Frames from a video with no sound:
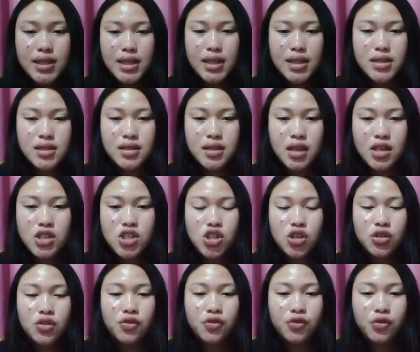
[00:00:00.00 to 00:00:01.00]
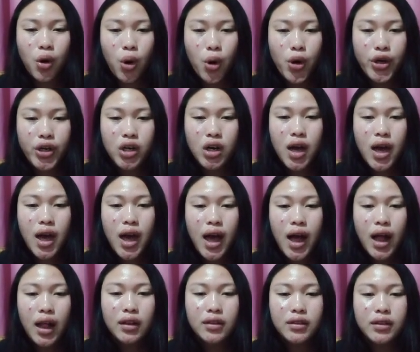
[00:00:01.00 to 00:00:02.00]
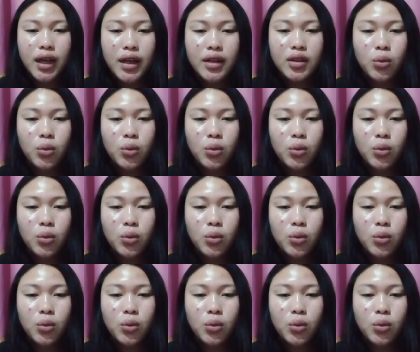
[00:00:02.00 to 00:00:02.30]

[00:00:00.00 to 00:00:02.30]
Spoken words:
is section 4, health and